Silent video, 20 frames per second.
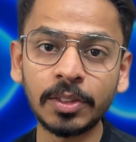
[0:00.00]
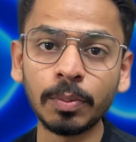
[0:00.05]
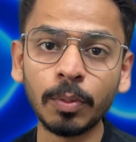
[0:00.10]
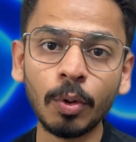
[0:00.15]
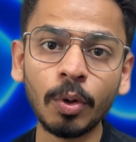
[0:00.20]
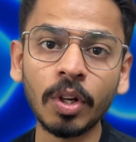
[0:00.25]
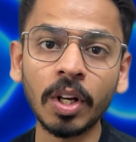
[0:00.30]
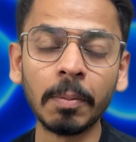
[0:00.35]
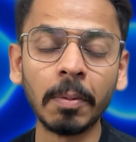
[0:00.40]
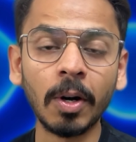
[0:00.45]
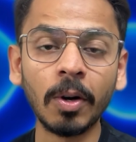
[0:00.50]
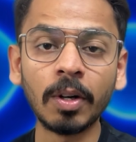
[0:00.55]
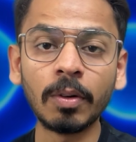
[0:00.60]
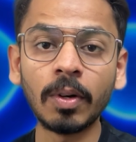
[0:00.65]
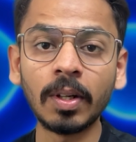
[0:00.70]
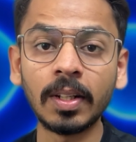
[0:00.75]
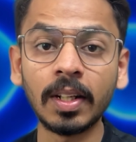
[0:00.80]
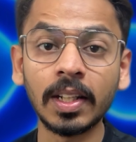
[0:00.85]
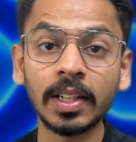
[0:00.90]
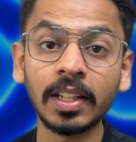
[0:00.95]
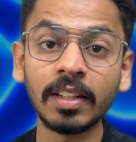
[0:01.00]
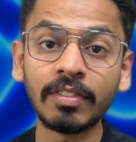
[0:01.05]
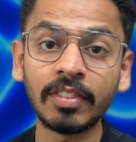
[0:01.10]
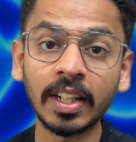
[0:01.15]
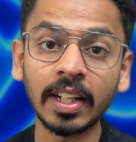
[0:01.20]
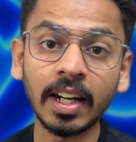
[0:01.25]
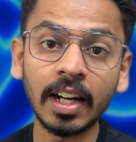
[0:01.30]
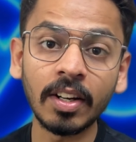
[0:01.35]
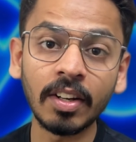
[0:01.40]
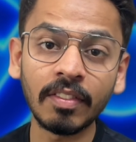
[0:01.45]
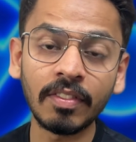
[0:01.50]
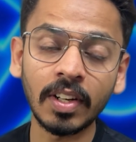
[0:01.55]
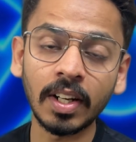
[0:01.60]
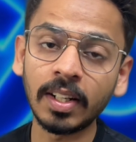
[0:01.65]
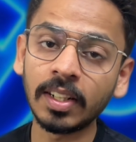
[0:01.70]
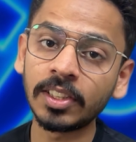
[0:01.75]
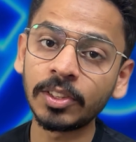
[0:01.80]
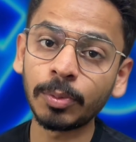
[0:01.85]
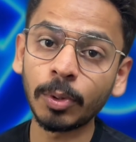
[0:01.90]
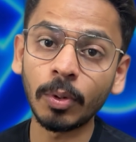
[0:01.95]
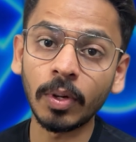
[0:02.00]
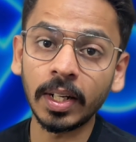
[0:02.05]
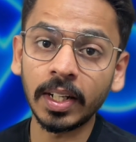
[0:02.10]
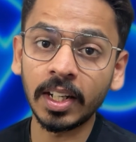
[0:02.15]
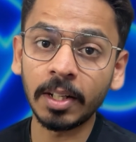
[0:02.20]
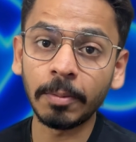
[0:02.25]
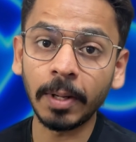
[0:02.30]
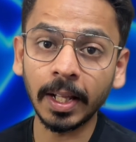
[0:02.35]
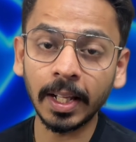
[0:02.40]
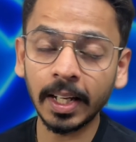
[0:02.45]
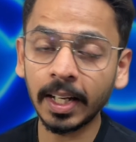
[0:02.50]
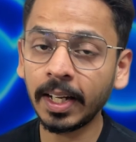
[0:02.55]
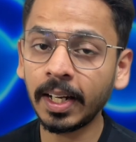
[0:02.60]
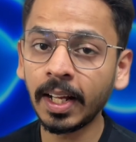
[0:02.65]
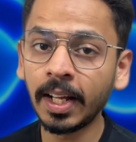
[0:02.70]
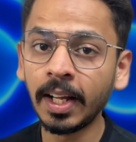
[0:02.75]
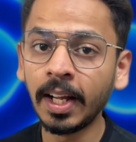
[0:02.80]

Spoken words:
more about what are the different kind of runners provided by Git